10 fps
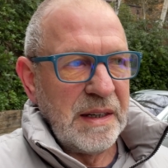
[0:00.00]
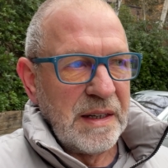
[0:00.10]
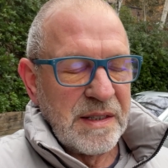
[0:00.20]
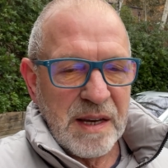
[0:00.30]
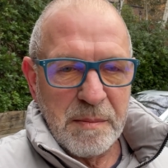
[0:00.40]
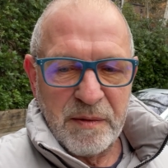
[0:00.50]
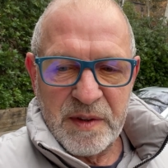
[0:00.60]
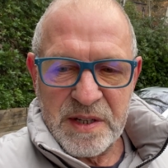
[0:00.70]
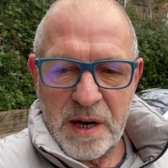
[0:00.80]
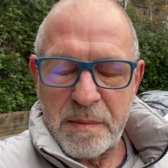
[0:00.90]
some of the
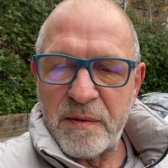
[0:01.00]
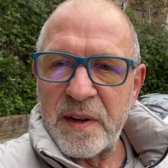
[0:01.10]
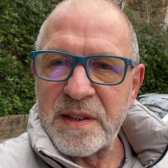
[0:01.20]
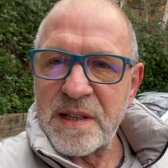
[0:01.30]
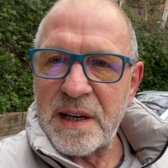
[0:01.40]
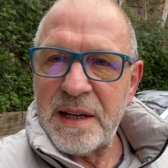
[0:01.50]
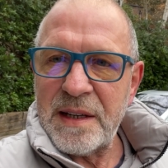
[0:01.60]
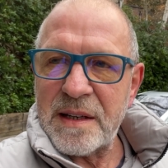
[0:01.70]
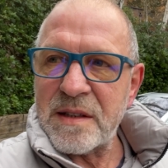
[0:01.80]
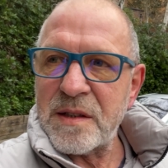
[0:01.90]
type of things that he
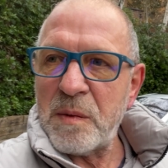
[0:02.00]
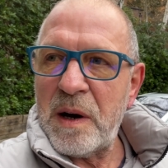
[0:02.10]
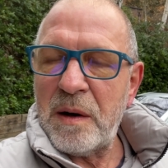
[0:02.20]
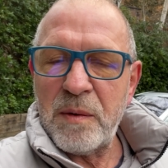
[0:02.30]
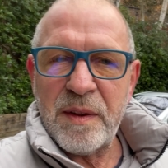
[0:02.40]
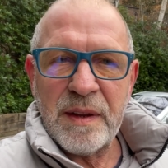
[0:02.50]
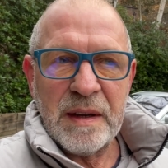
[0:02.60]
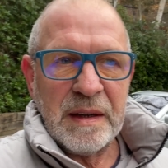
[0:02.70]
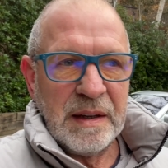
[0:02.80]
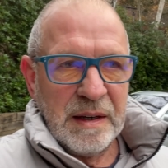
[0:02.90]
does as well, with
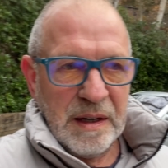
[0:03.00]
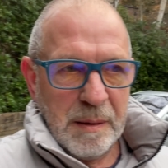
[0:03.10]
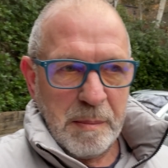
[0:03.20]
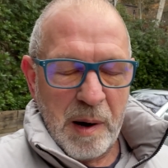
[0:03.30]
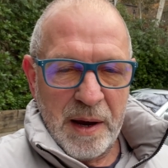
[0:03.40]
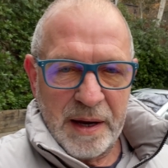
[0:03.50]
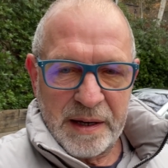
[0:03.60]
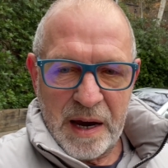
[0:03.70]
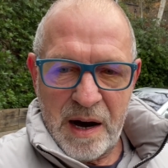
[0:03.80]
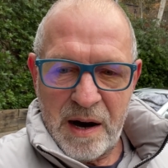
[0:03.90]
buying a
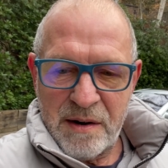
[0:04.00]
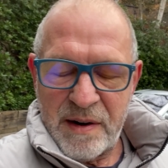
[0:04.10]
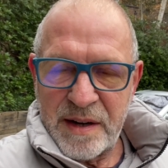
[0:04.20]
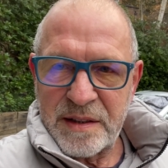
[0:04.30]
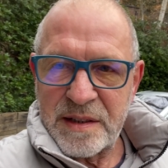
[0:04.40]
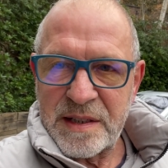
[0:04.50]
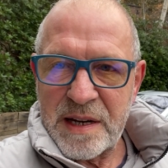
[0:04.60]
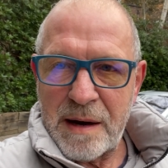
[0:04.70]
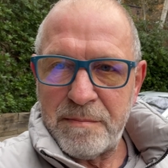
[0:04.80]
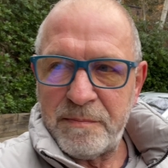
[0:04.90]
car and
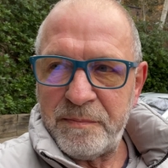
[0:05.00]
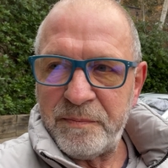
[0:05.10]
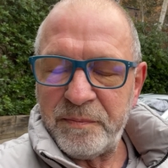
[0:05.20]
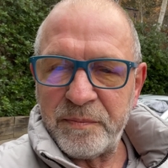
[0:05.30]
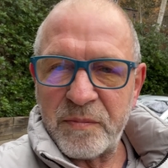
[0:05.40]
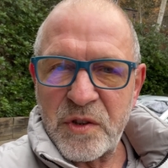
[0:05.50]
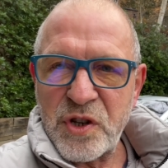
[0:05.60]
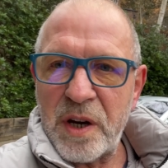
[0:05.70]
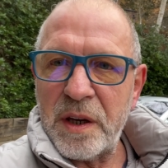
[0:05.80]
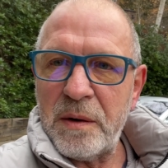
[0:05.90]

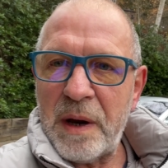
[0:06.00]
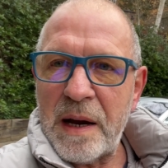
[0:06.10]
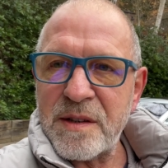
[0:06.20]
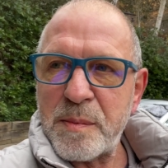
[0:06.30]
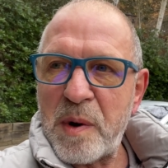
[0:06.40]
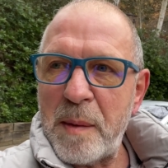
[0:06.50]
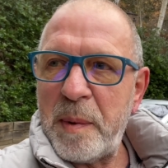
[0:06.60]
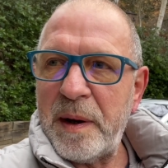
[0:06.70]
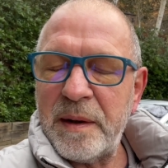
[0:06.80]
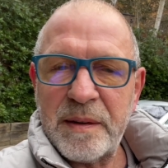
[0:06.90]
showing you how to prep
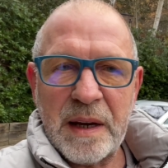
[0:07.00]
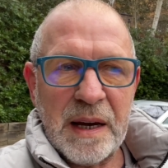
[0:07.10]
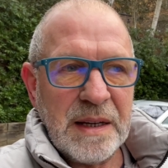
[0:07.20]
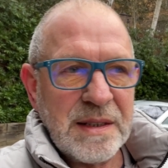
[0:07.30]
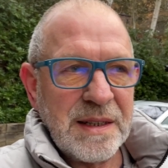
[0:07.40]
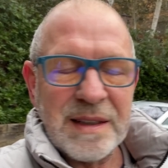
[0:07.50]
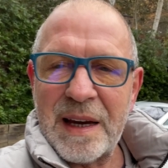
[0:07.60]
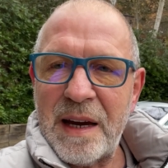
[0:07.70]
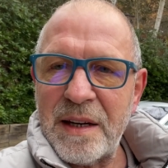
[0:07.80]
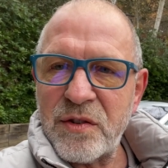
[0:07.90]
it. Didn't get
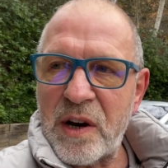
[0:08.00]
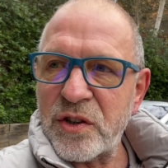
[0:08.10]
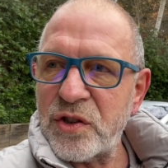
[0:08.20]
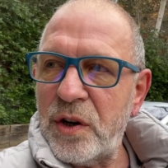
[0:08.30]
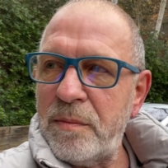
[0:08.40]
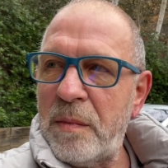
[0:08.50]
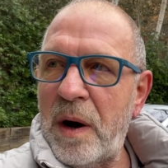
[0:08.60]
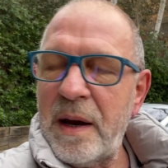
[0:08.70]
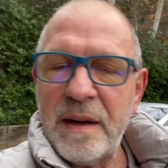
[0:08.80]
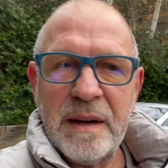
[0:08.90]
any traction on
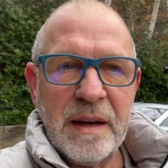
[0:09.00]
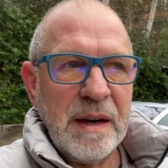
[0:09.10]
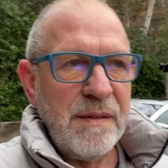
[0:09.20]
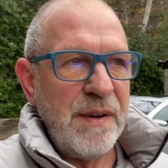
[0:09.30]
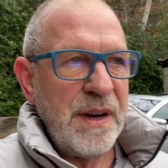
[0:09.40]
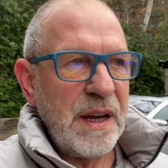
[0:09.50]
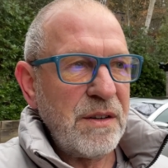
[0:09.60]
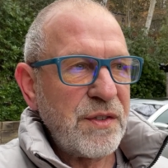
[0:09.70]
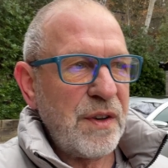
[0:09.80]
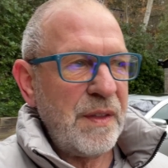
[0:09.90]
my videos
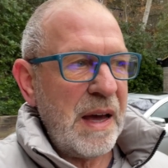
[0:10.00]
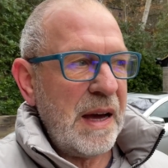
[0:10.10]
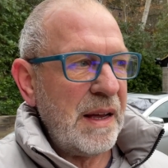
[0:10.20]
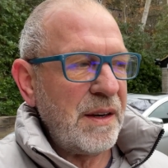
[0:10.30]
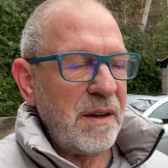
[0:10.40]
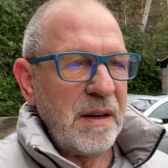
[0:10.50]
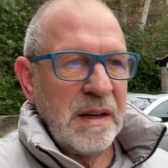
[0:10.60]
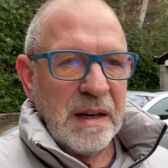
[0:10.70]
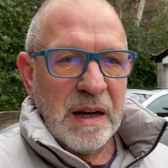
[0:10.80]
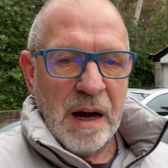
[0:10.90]
for that, and
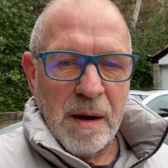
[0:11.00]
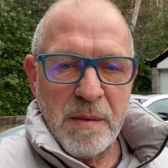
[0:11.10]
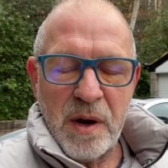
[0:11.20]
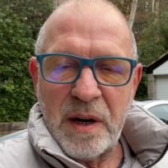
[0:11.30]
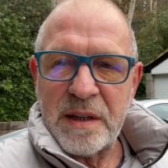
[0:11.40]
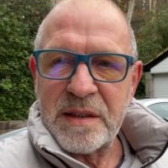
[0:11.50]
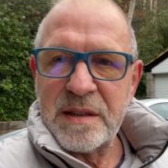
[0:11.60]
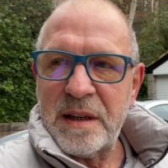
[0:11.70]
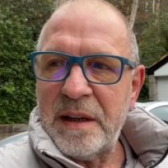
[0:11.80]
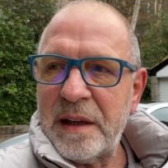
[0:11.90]
I'm not as
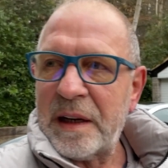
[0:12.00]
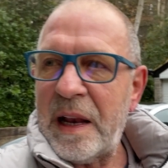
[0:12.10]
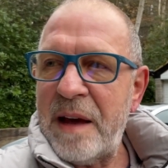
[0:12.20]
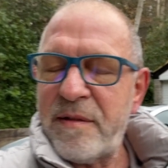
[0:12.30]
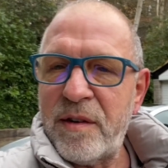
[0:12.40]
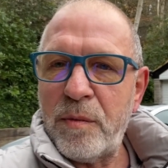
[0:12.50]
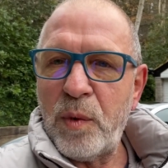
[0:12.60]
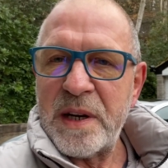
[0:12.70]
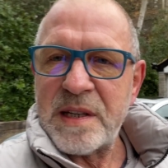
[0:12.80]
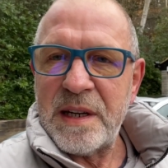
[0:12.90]
clever and
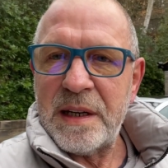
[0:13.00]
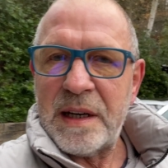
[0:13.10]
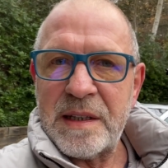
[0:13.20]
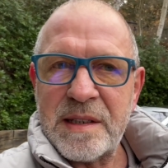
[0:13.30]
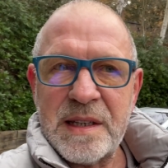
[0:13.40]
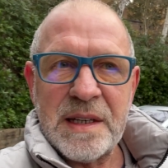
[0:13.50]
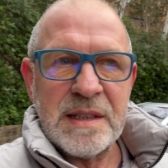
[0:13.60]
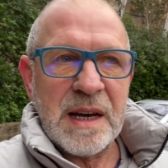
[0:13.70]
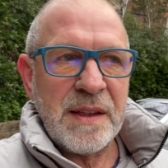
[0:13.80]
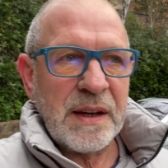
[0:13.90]
witty as these
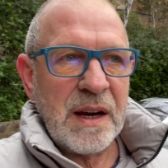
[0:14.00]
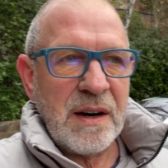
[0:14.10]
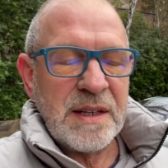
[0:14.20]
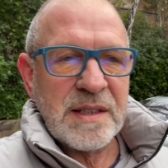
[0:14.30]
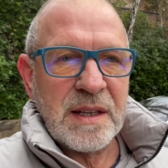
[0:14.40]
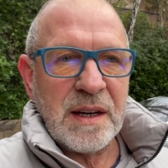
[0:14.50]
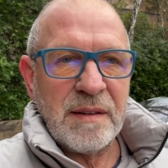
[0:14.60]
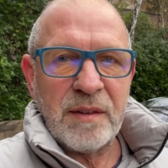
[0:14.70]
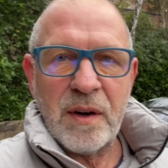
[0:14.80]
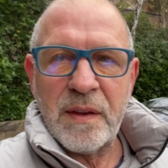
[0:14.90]
other guys that have
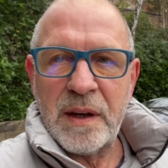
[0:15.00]
got